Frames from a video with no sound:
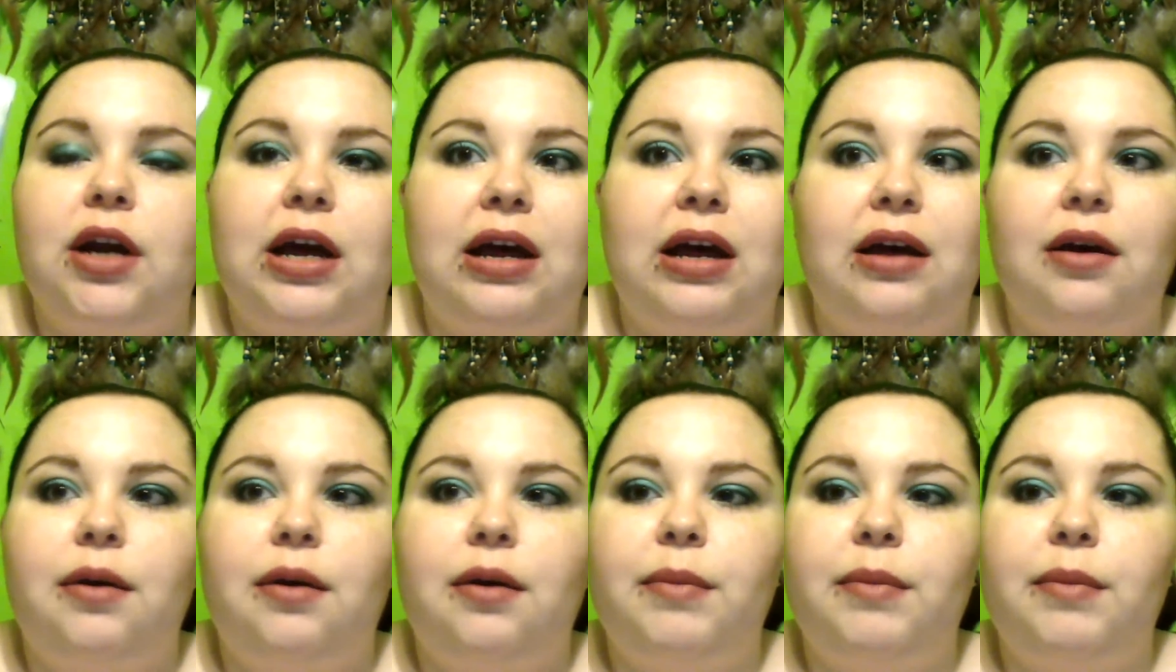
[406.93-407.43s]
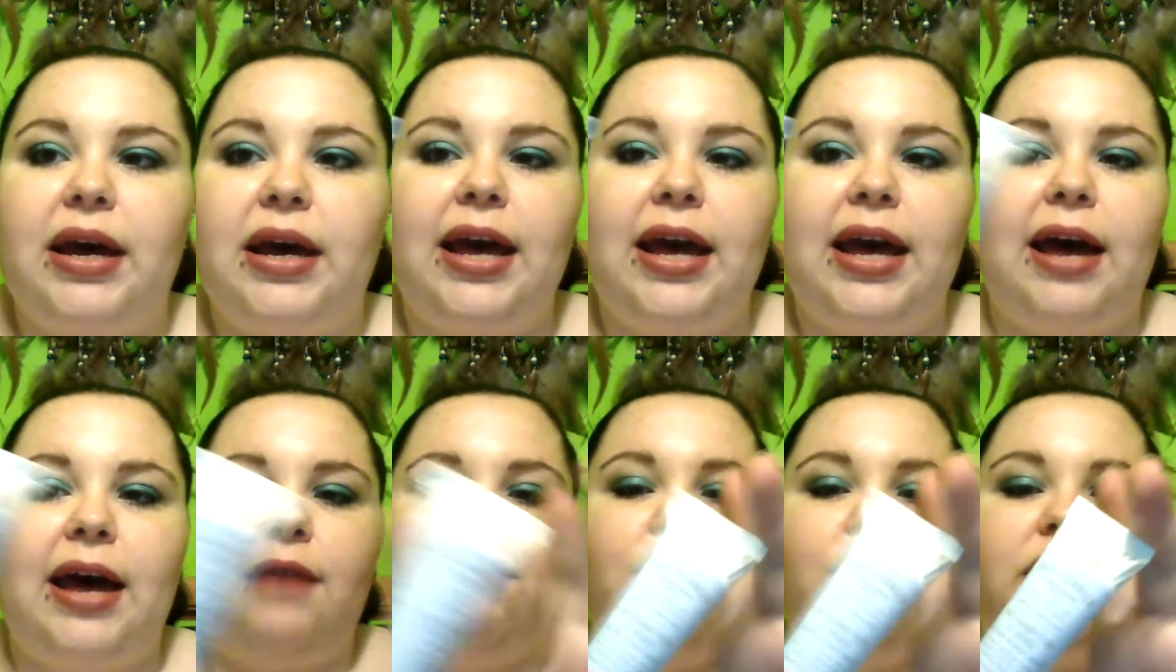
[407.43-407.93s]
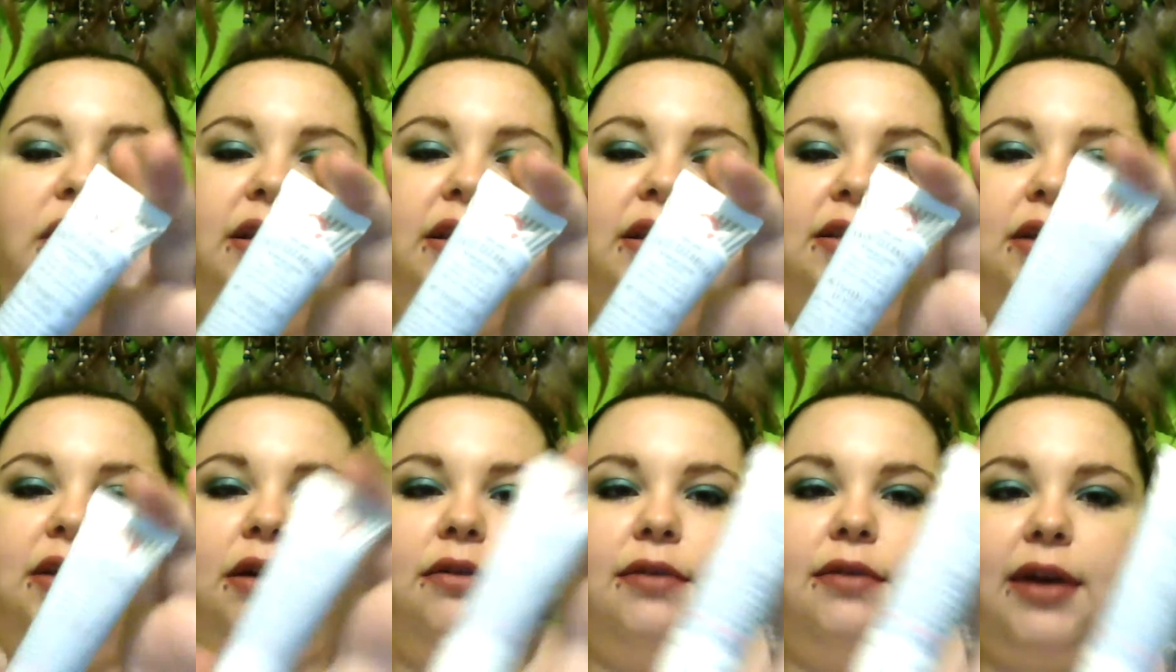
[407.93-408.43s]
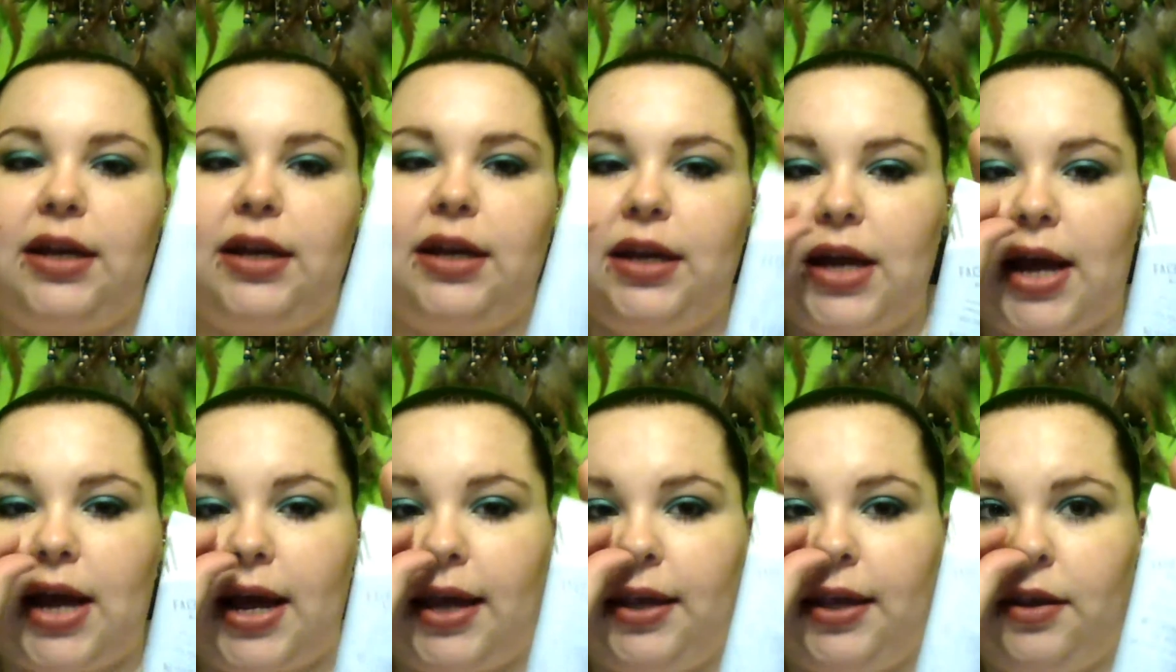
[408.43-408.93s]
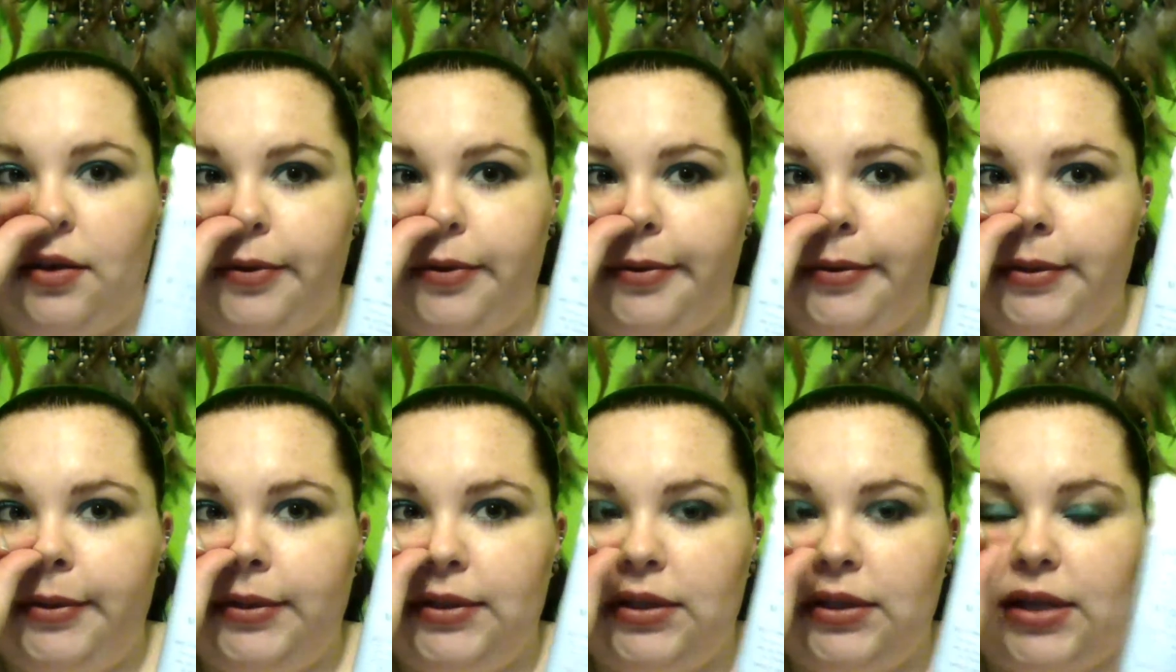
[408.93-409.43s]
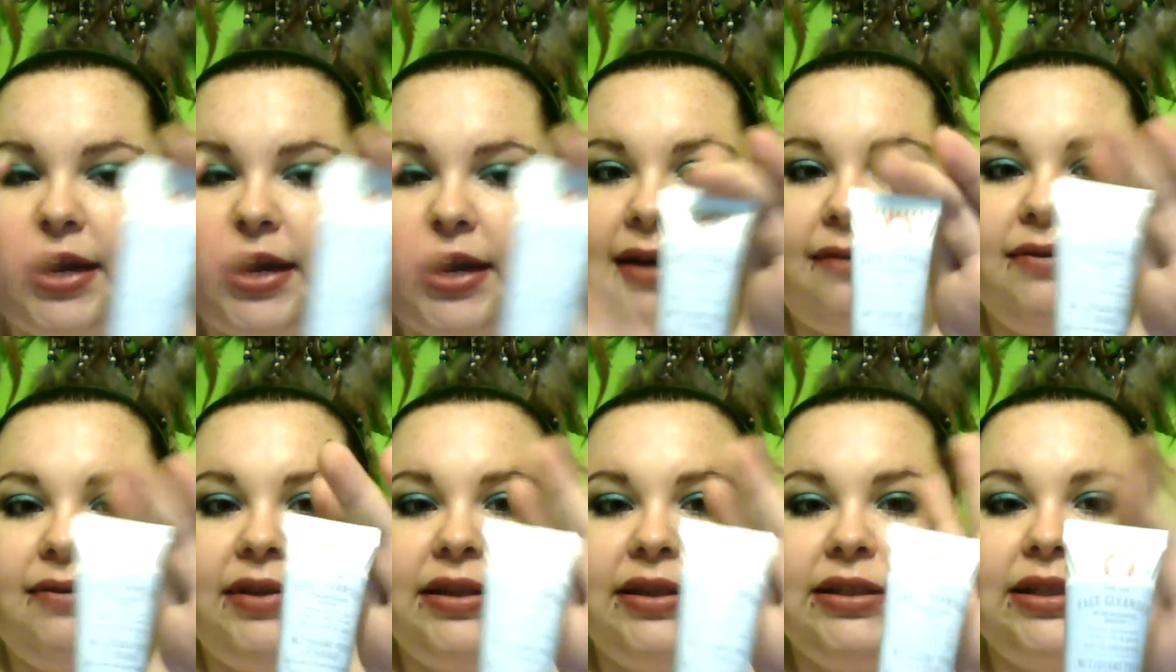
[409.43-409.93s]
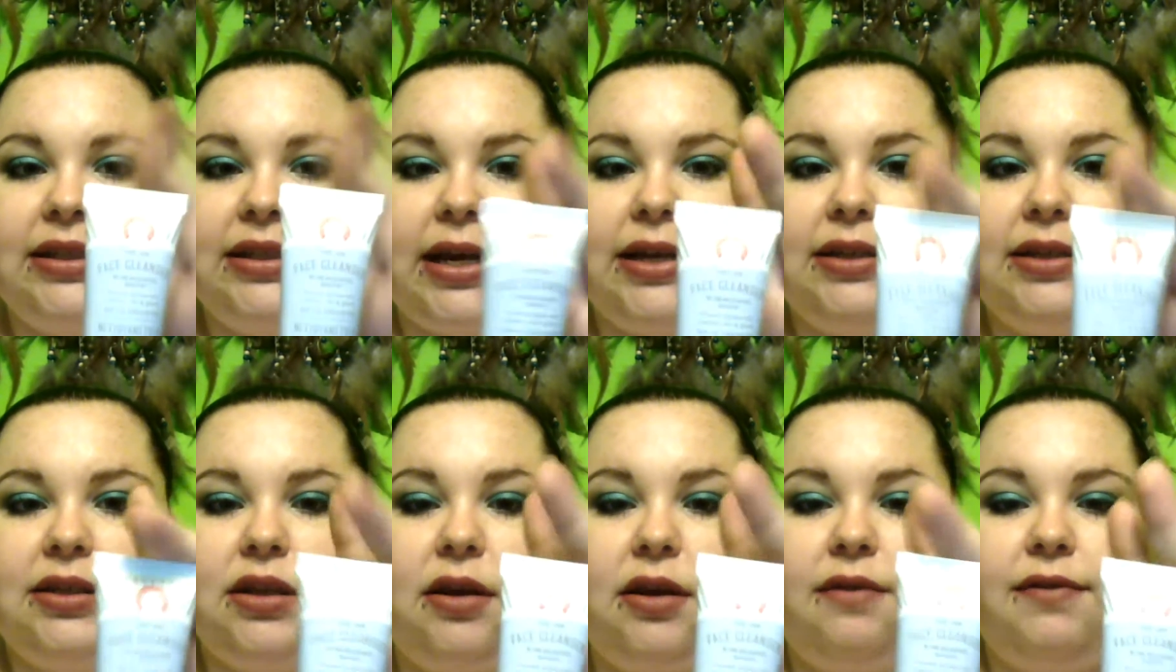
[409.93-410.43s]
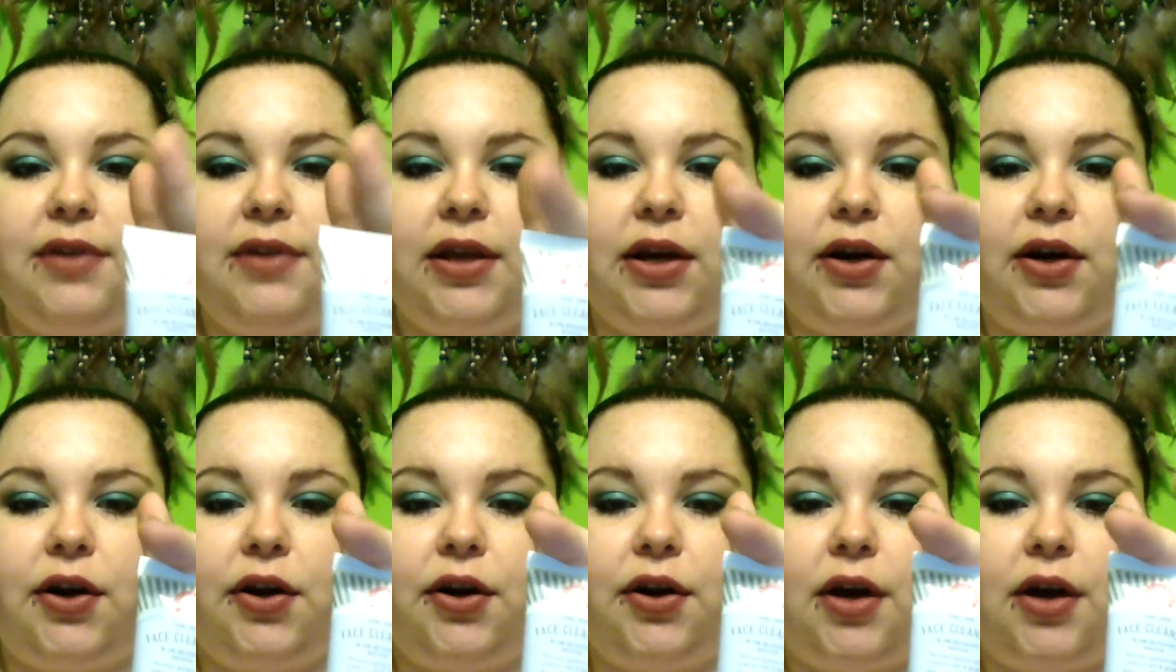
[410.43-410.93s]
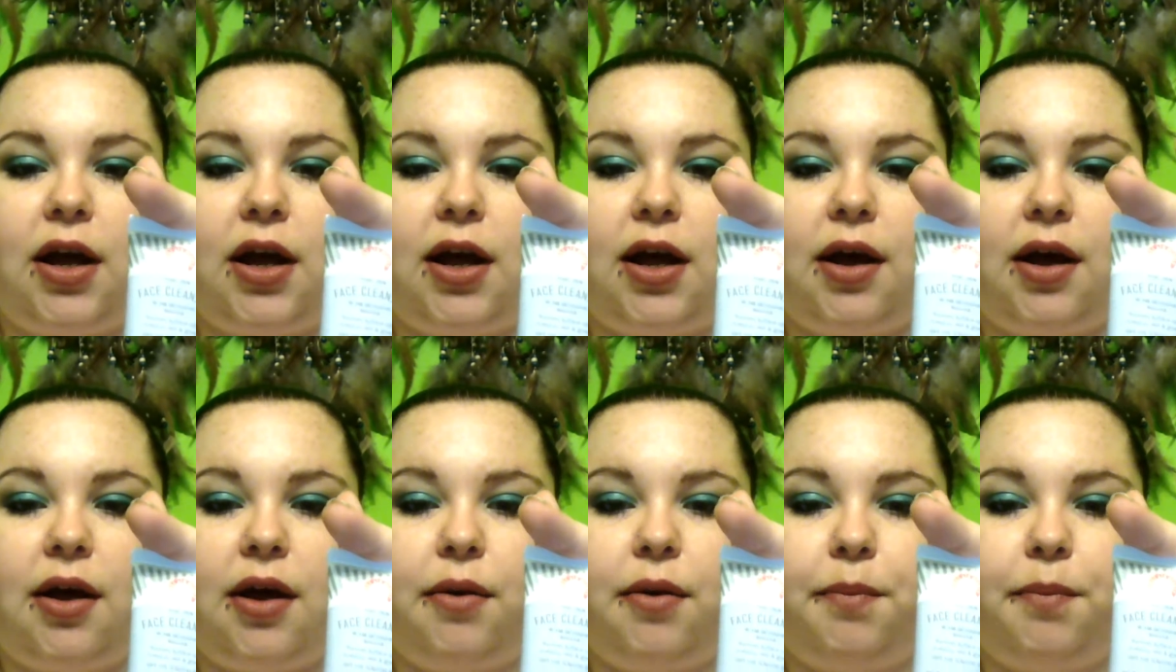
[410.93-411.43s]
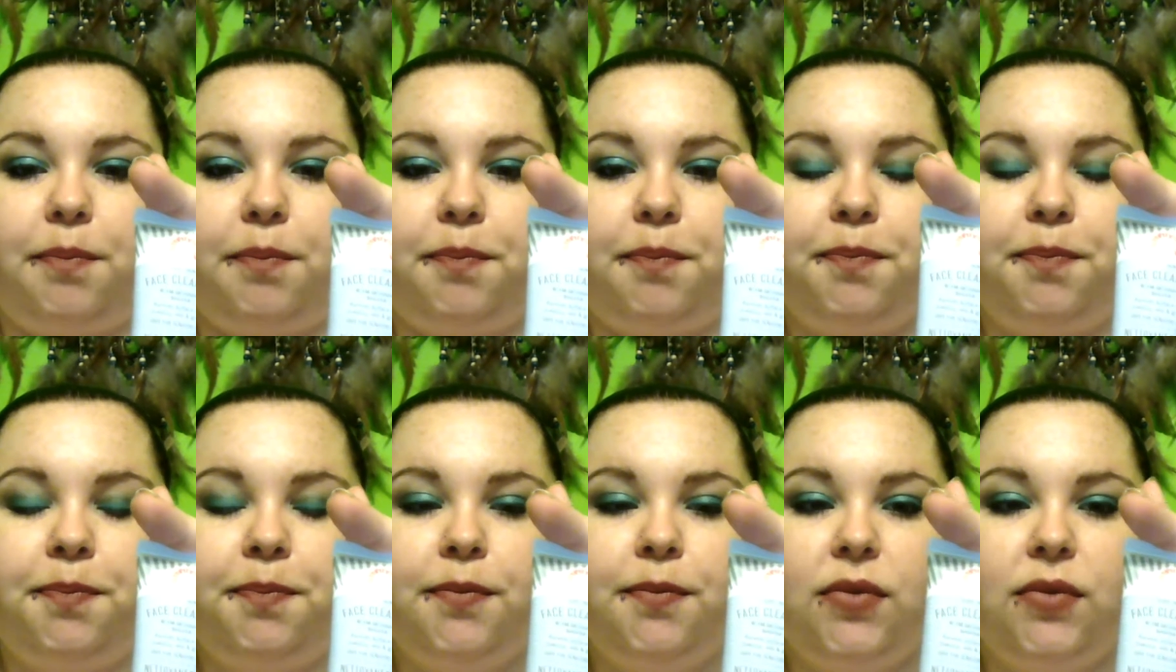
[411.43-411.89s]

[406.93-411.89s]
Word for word: Um, I have one of these already. I use, I have this size of their um,